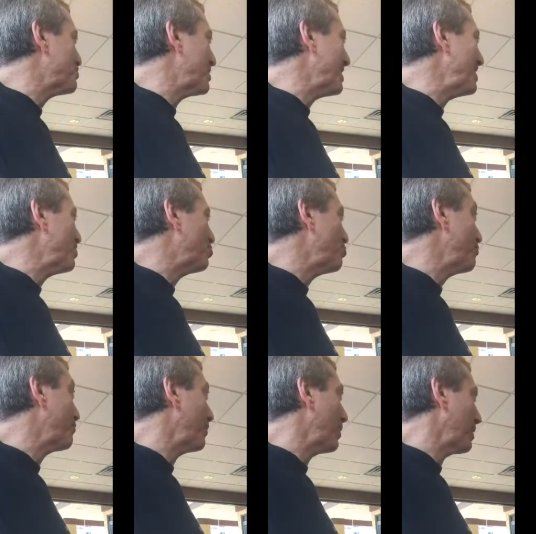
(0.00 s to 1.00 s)

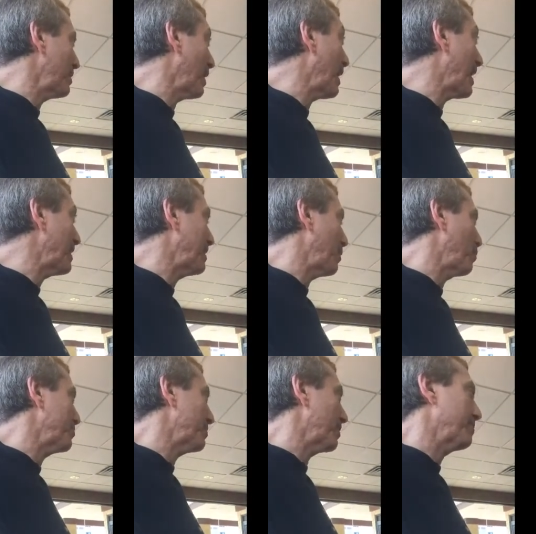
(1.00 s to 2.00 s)
etouffee. I they had said, that. They
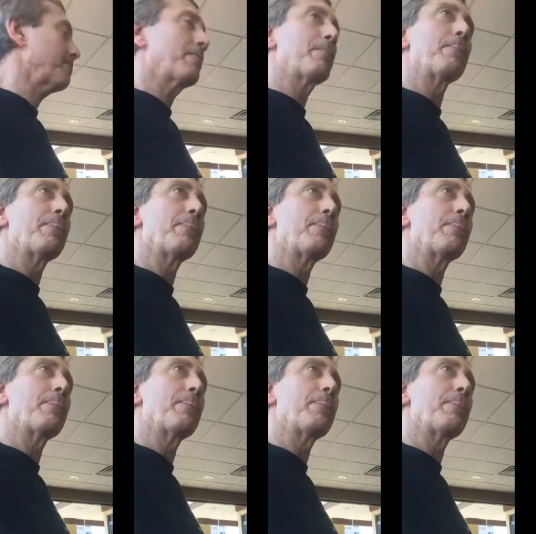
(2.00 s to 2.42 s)
said time. this stuff